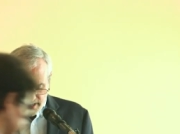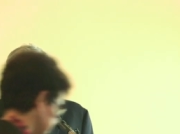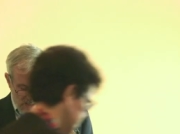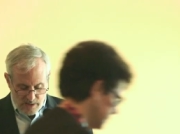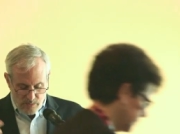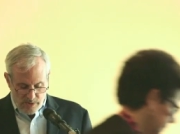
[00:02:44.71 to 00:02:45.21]

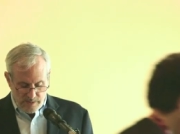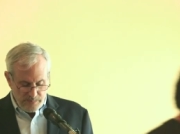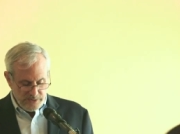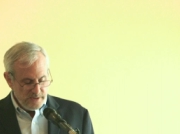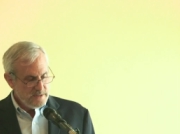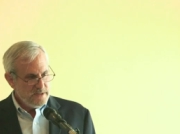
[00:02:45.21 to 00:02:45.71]
And I want to
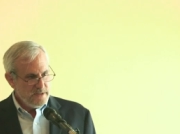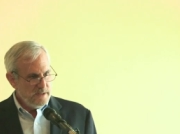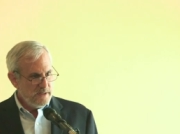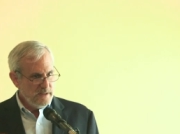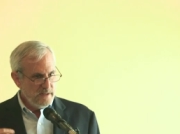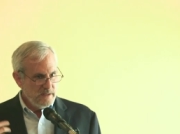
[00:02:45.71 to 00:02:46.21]
put this
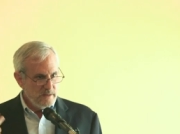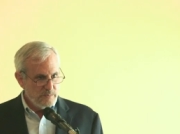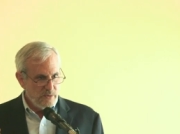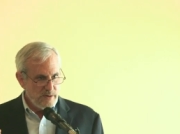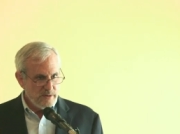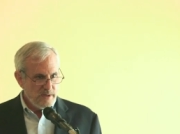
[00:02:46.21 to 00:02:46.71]
in, in the
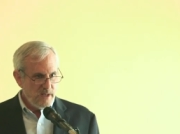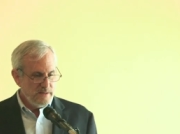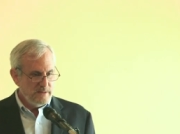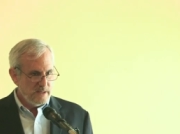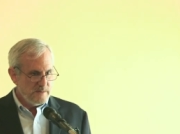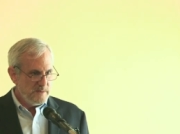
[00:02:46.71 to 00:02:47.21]
broader
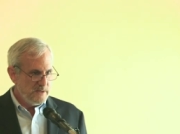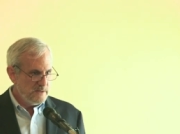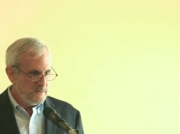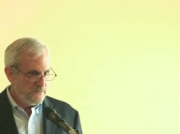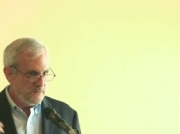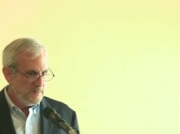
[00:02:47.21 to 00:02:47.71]
context
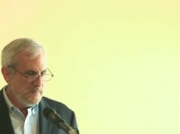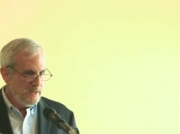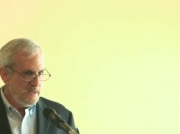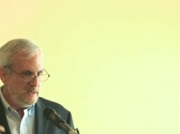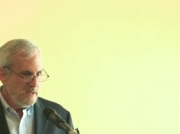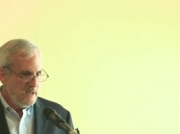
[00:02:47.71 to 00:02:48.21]
because, for
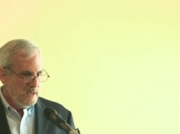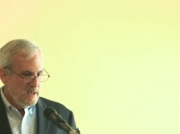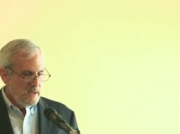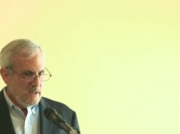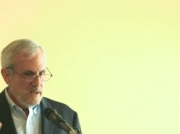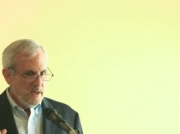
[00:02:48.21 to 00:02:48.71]
me,
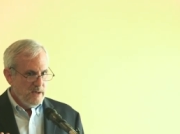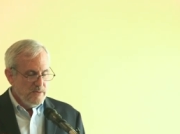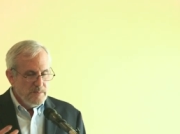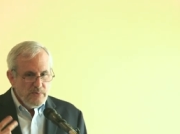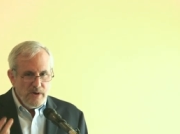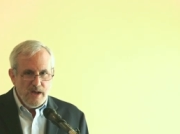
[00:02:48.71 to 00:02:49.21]
uh, the
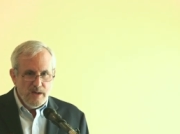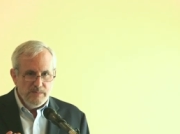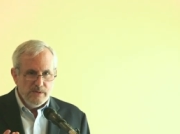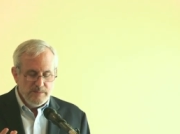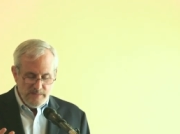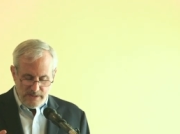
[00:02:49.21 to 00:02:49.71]

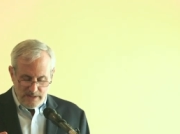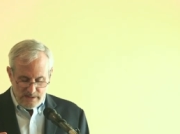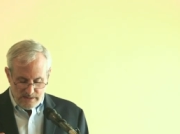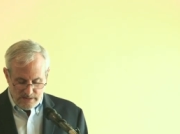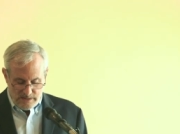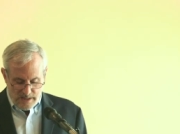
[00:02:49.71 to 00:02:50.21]
problem
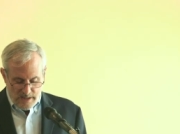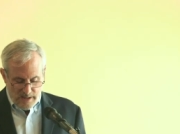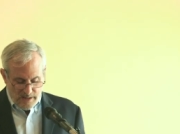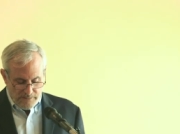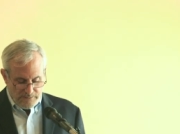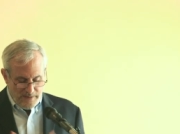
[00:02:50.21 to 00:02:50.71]
is
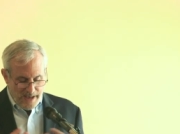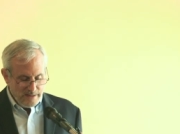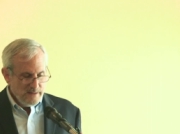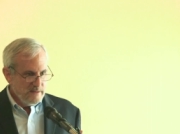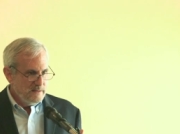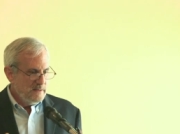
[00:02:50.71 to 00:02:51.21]
the
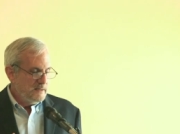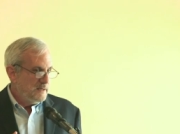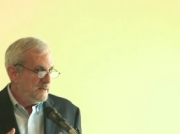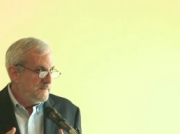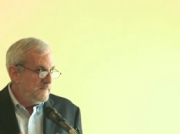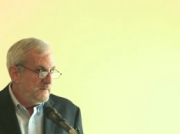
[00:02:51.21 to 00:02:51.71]
fact that uh,
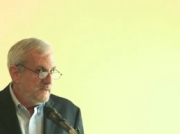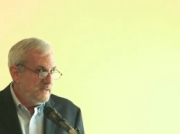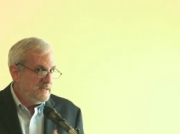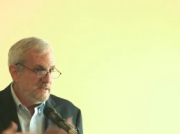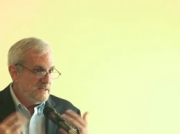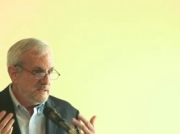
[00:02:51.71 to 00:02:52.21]

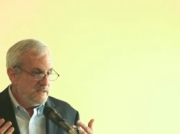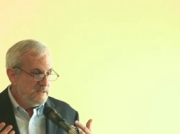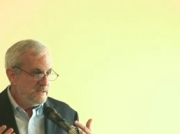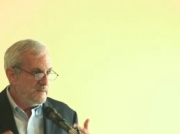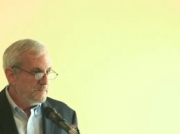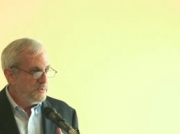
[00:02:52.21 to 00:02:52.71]
this is a
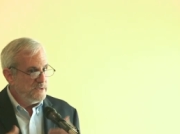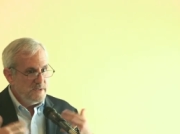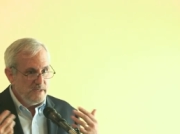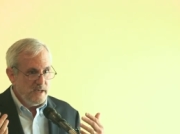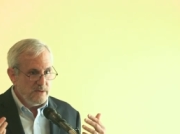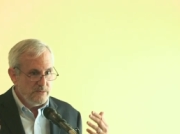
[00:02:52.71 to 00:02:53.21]
system put
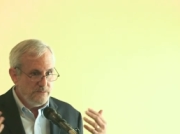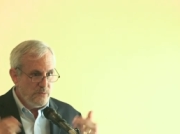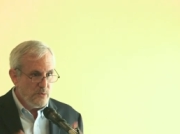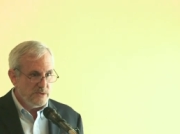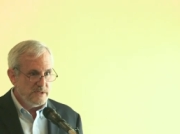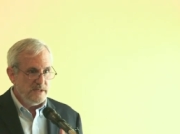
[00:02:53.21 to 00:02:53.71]
together
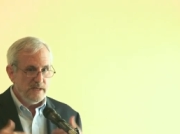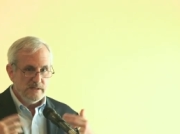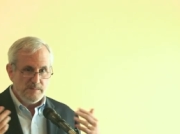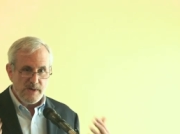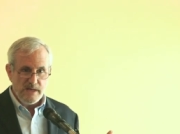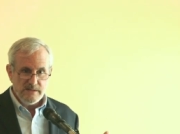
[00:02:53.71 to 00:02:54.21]
for states
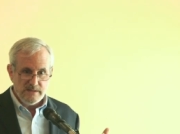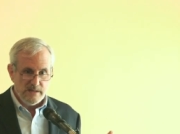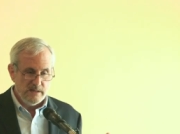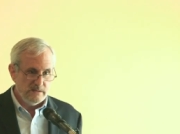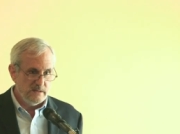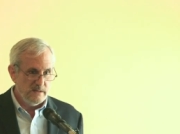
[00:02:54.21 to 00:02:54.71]
by
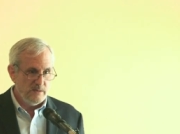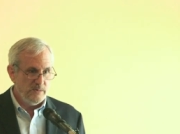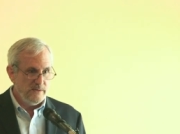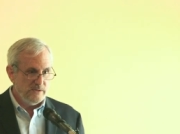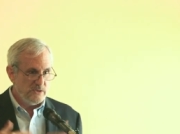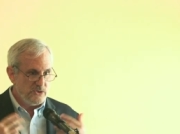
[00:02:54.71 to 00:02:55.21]
states. And we
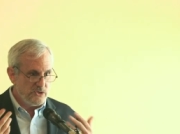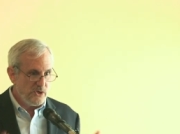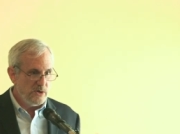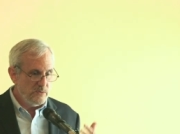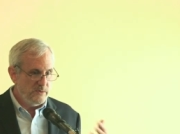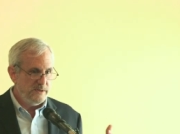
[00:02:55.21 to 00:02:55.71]
have to
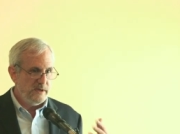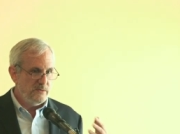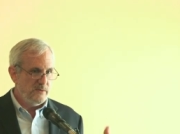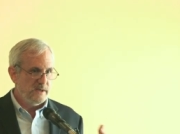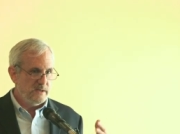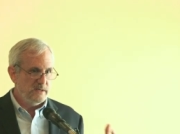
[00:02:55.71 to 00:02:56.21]
start with that
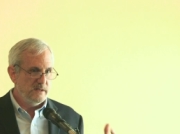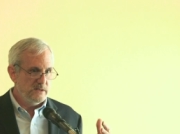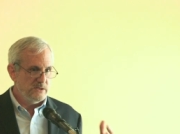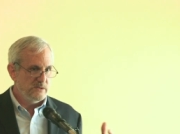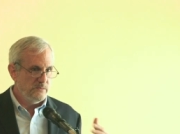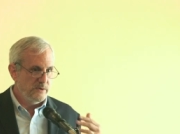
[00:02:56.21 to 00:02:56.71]

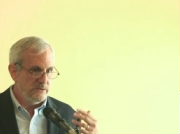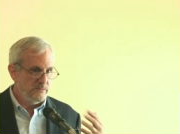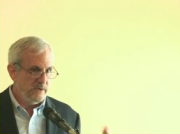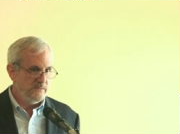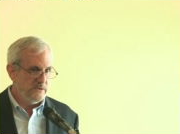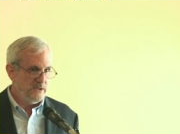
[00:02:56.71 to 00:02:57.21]
recognition of what the
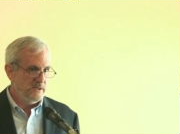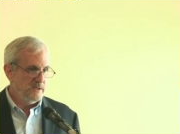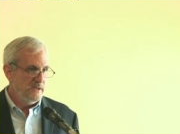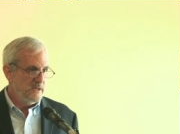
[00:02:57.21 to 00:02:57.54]
refugee